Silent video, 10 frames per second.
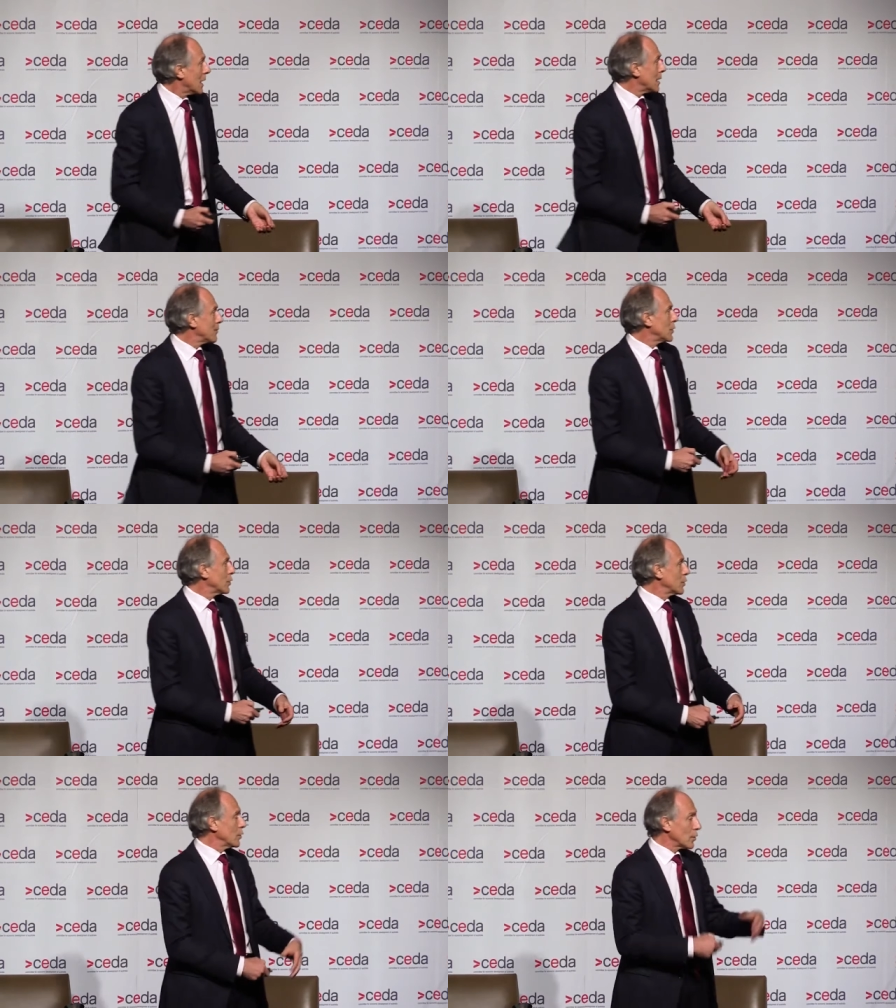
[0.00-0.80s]
Um,
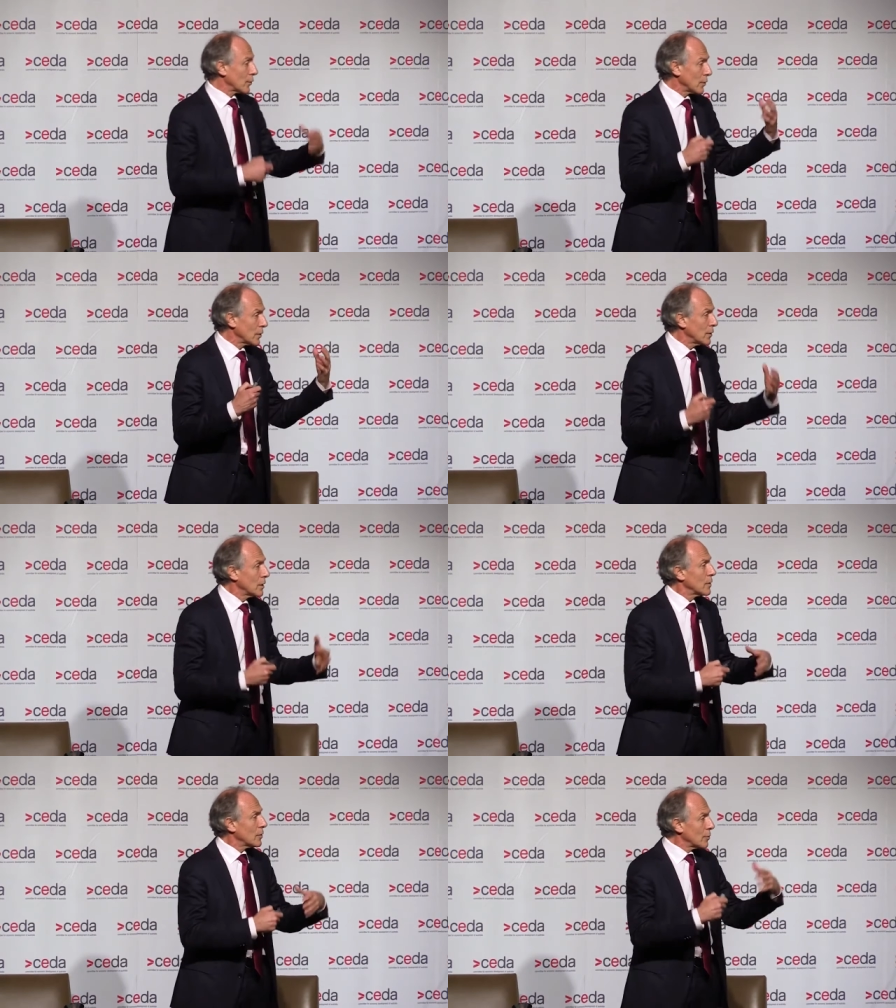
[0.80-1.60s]
you can use it for
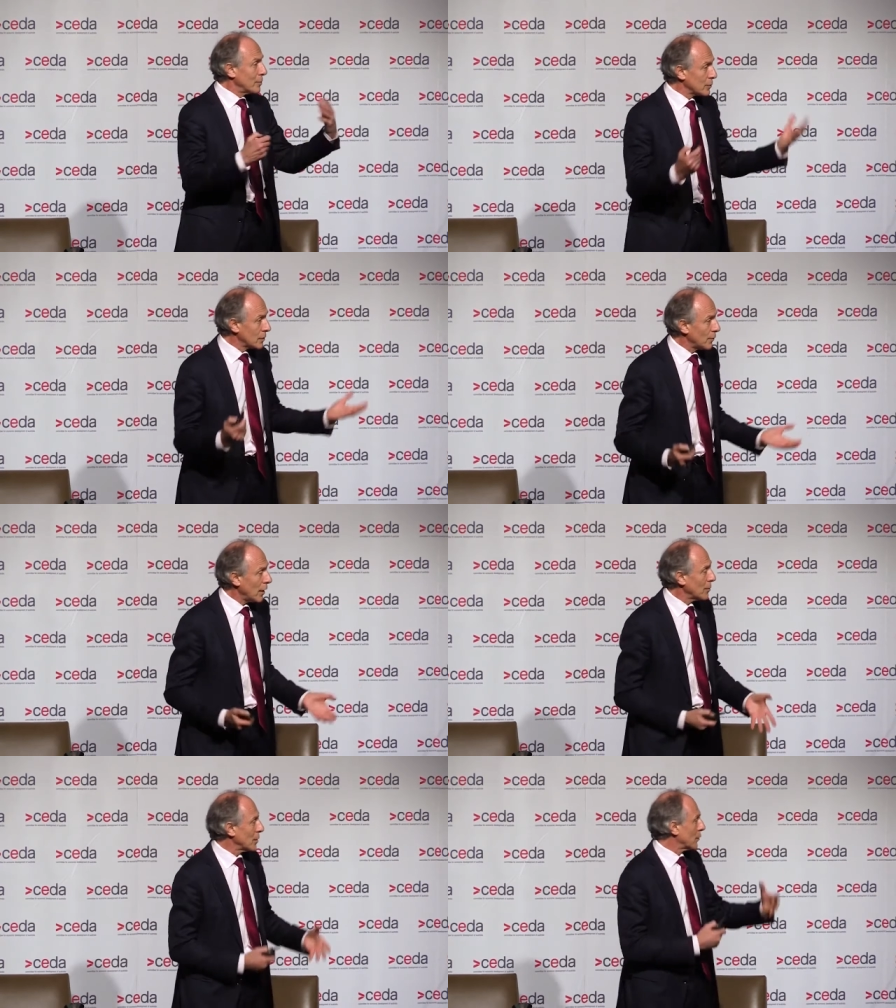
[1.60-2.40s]
the built
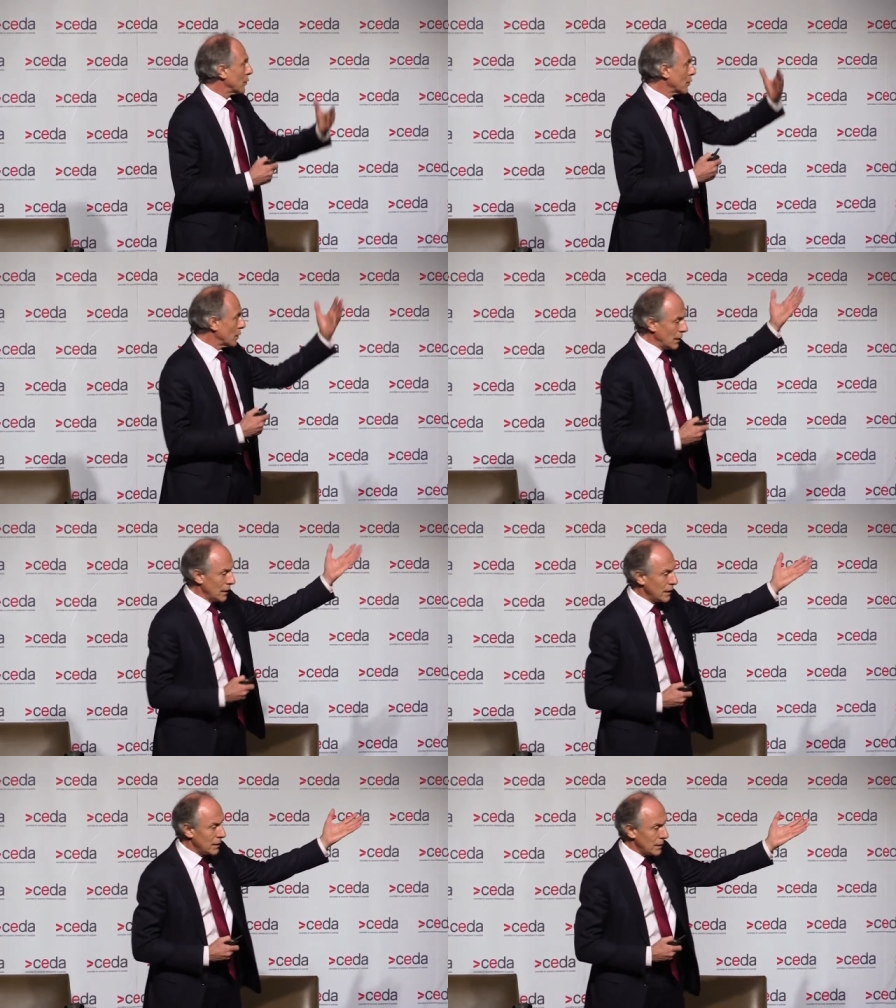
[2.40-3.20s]
environment for
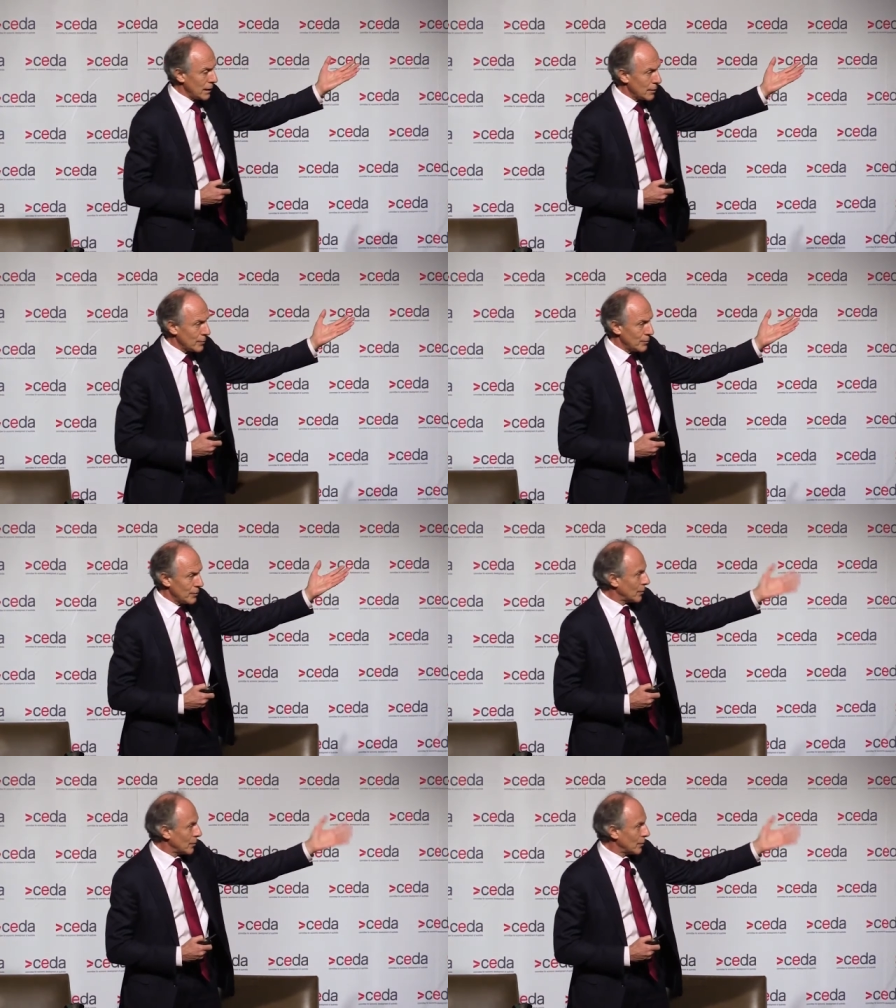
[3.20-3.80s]
heating our